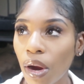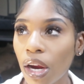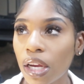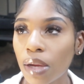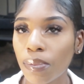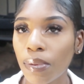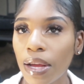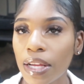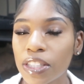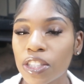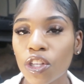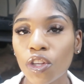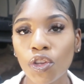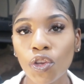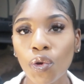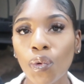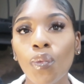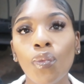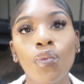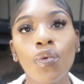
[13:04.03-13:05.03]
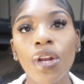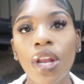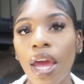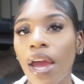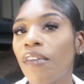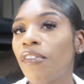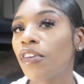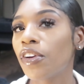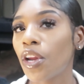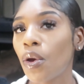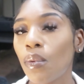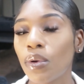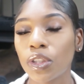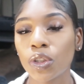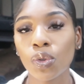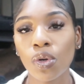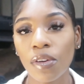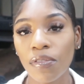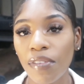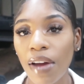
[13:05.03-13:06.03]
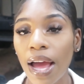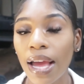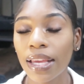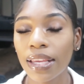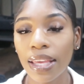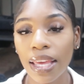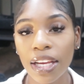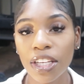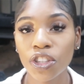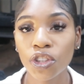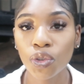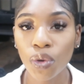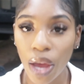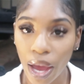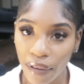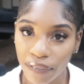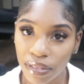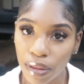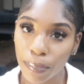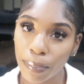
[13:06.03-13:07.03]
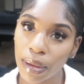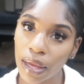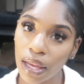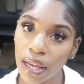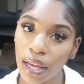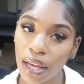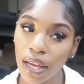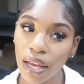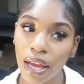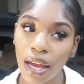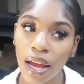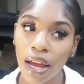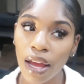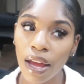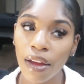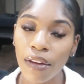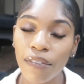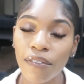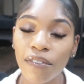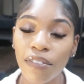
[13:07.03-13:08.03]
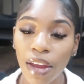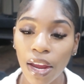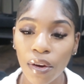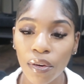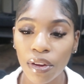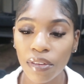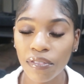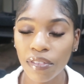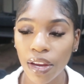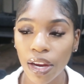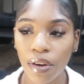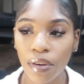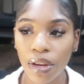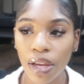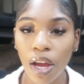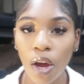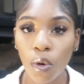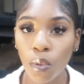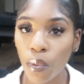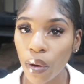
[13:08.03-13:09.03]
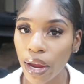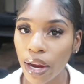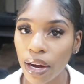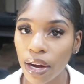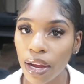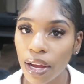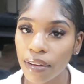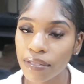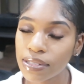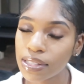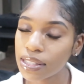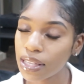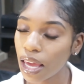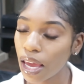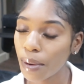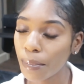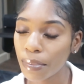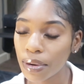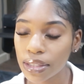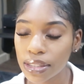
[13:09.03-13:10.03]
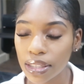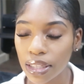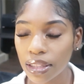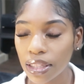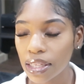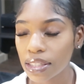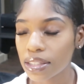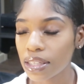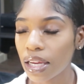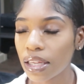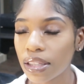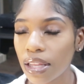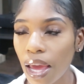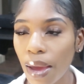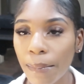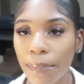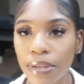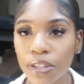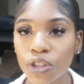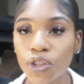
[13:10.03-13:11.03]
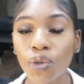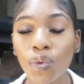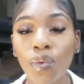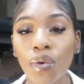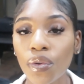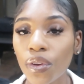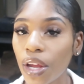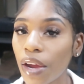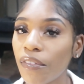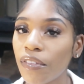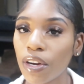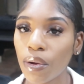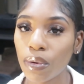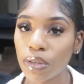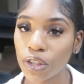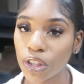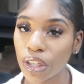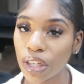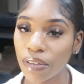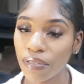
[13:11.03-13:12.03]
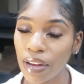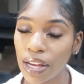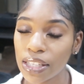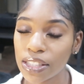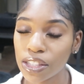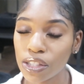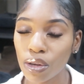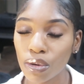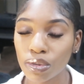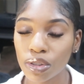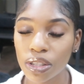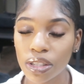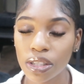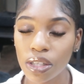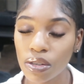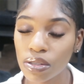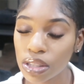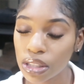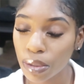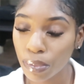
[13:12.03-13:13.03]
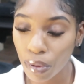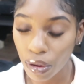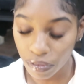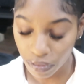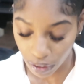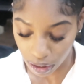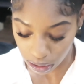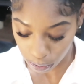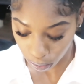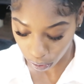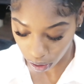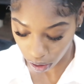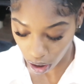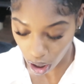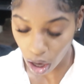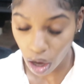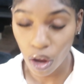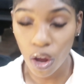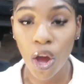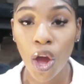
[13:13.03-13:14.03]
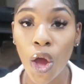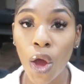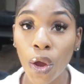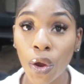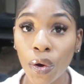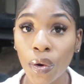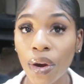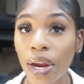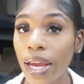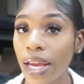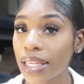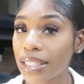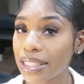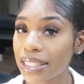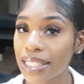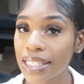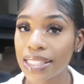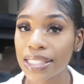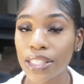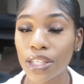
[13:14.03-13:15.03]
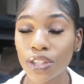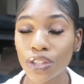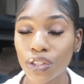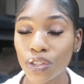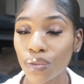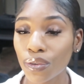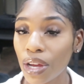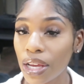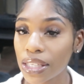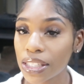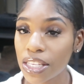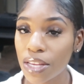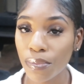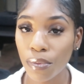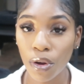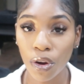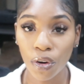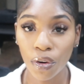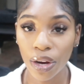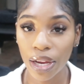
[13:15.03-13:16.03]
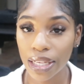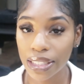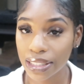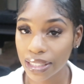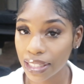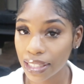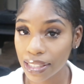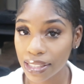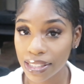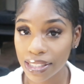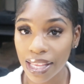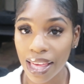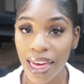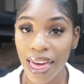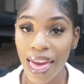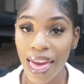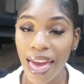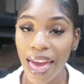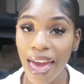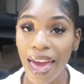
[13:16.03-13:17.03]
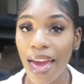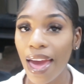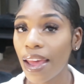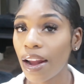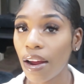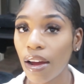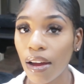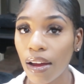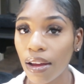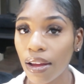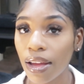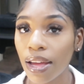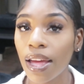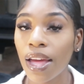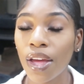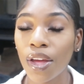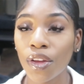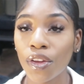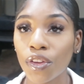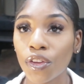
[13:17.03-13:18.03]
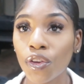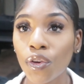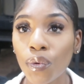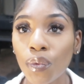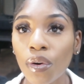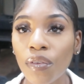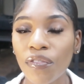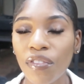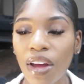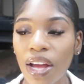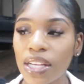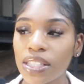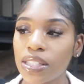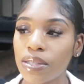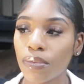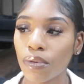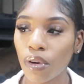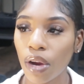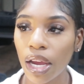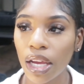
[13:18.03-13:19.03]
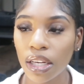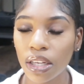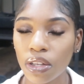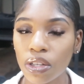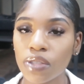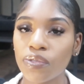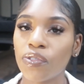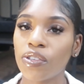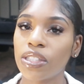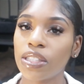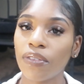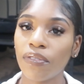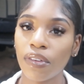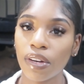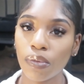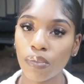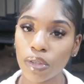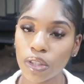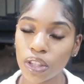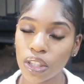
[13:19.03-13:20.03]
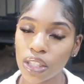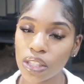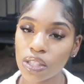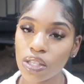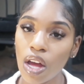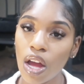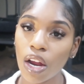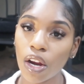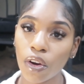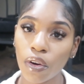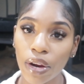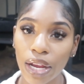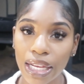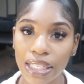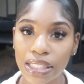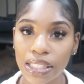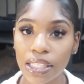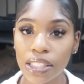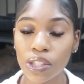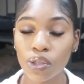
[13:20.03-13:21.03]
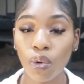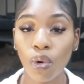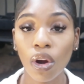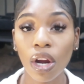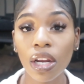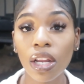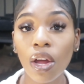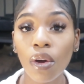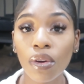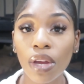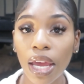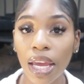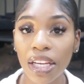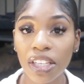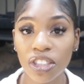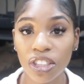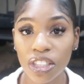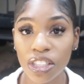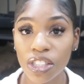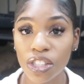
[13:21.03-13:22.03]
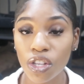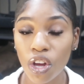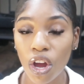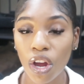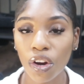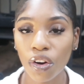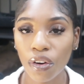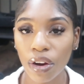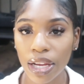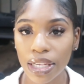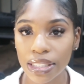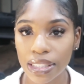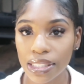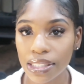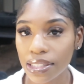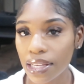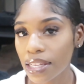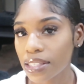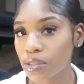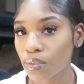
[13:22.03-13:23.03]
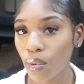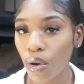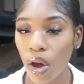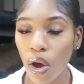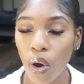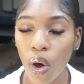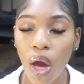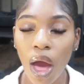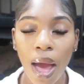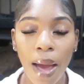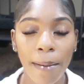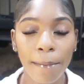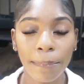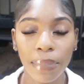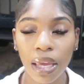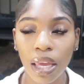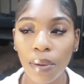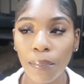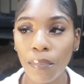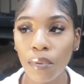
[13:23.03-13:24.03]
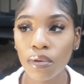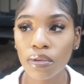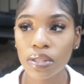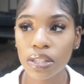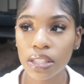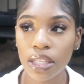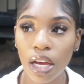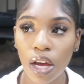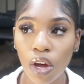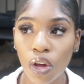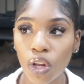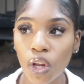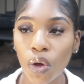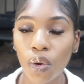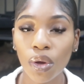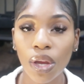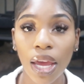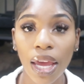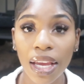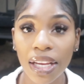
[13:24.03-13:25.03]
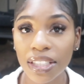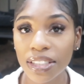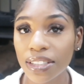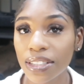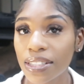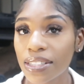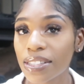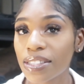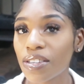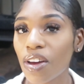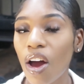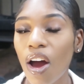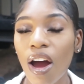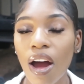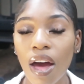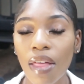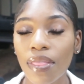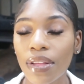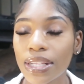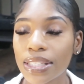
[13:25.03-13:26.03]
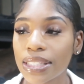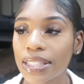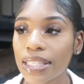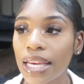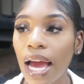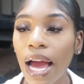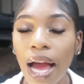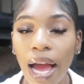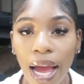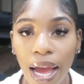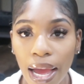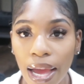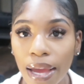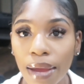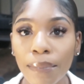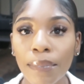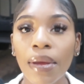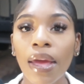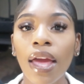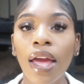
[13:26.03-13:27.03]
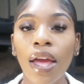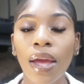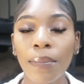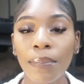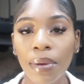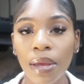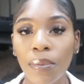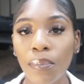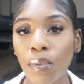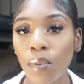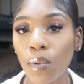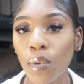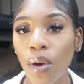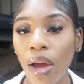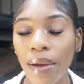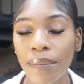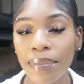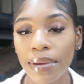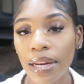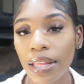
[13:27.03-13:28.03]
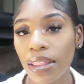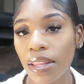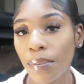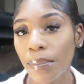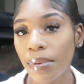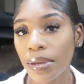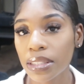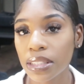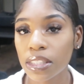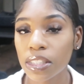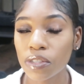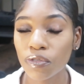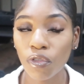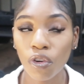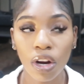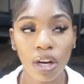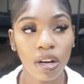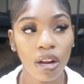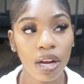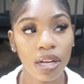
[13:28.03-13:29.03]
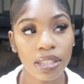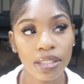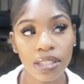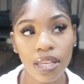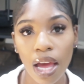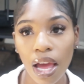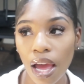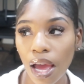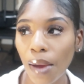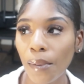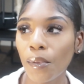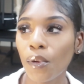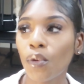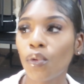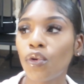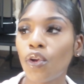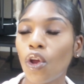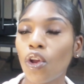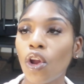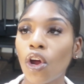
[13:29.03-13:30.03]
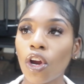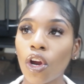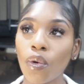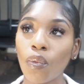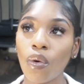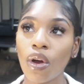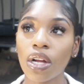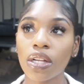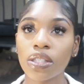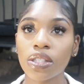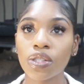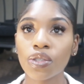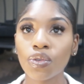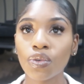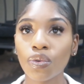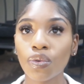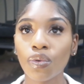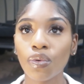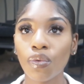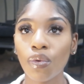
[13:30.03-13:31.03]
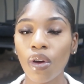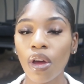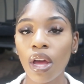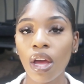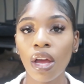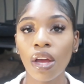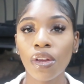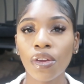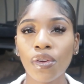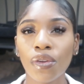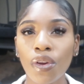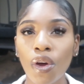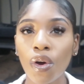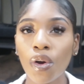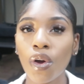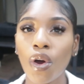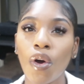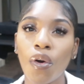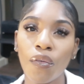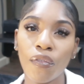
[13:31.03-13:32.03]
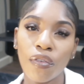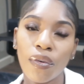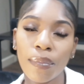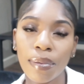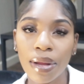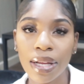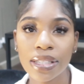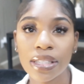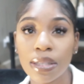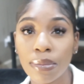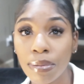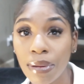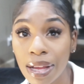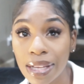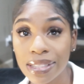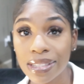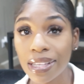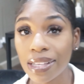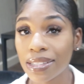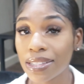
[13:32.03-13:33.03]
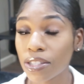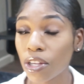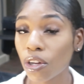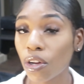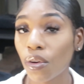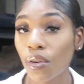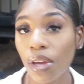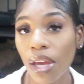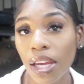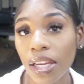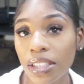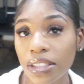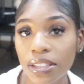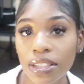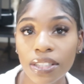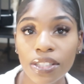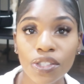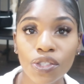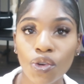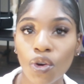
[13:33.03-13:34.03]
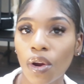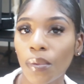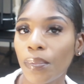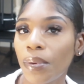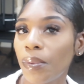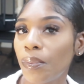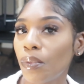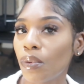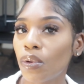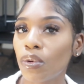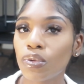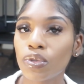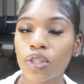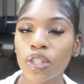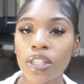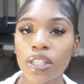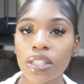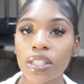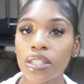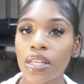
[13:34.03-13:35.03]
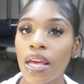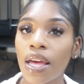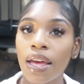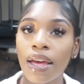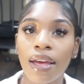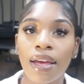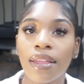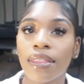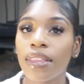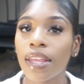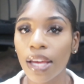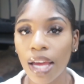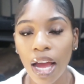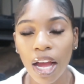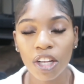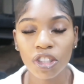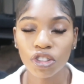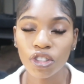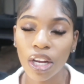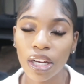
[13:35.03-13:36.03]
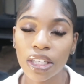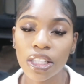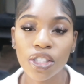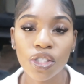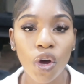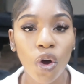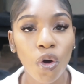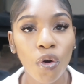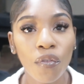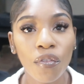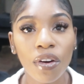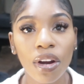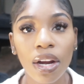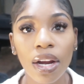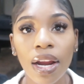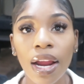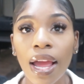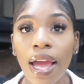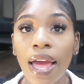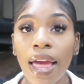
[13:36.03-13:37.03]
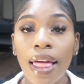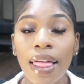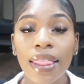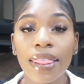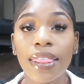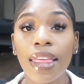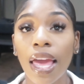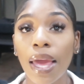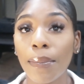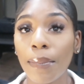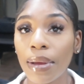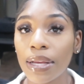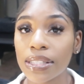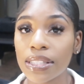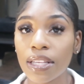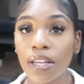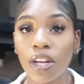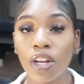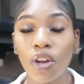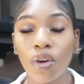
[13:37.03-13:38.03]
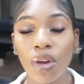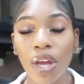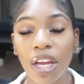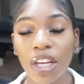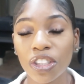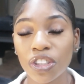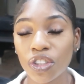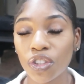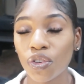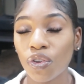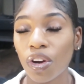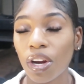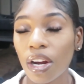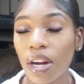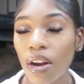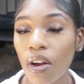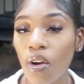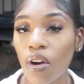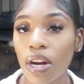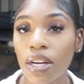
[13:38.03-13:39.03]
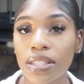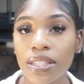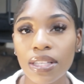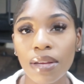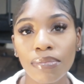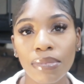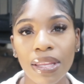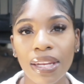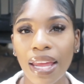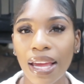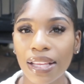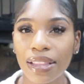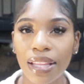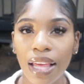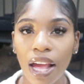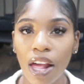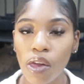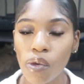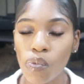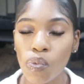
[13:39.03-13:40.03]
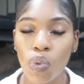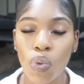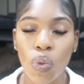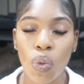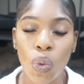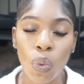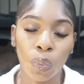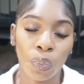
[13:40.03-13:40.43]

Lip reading: Marketplace, you never know what you will find. Yes, you have to be very aware of scammers and things like that, but you will never know what you're gonna find. So just don't sleep on Facebook, y'all. Craigslist, do not sleep on Craigslist at all. You will find some great deals for some vending machines on Craigslist, or locations on Craigslist as well. People sell locations all the time. People who have been in the business for a long time, who no longer want to, you know, go from place to place, they sell locations. Or people who just, the contract is over, they may sell a location or something like that.